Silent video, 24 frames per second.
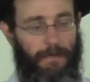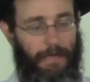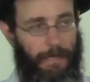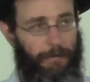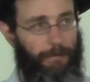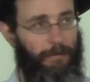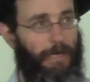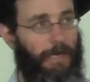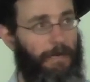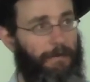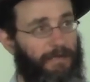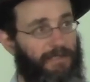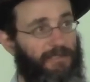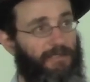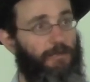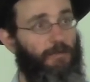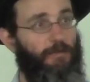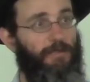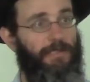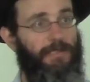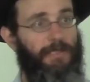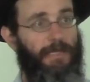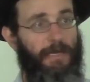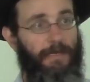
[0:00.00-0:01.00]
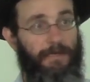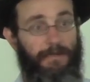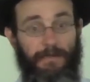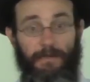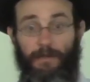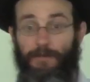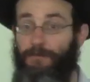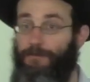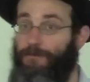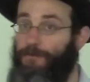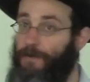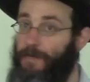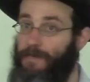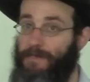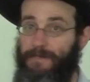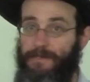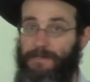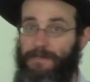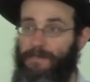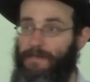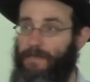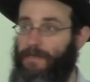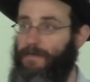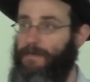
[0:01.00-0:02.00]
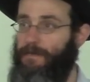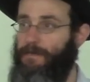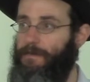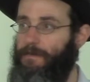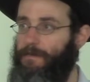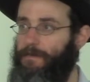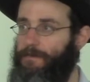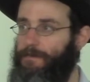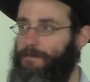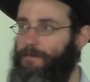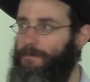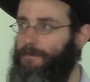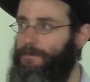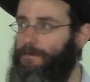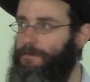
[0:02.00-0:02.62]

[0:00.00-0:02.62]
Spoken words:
Abraham has 2 sons. The first son,